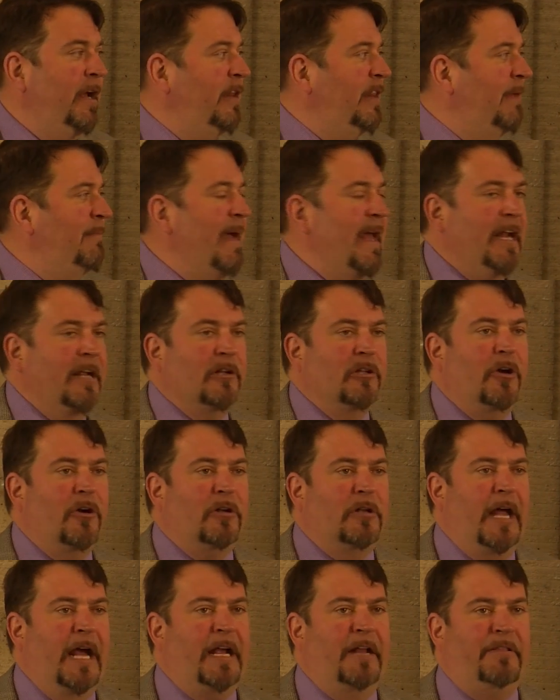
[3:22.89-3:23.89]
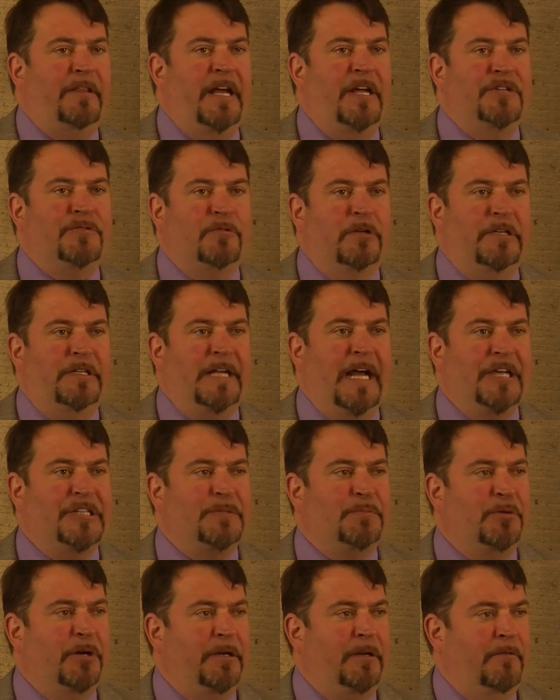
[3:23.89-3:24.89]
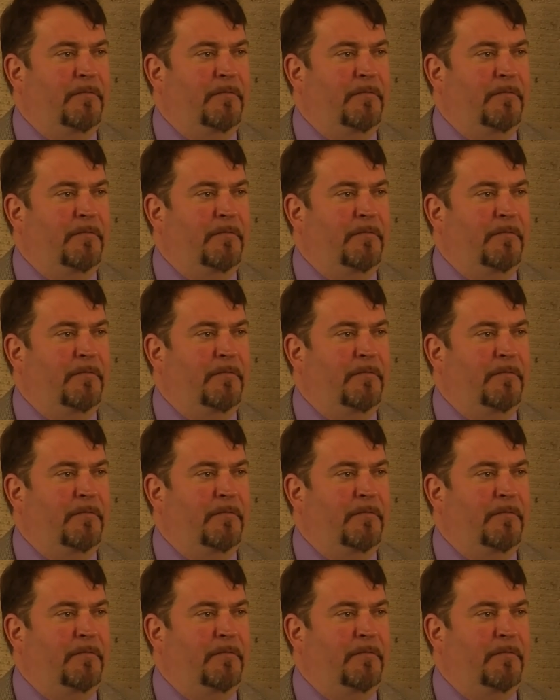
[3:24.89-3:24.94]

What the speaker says: They made it look like things were desperate,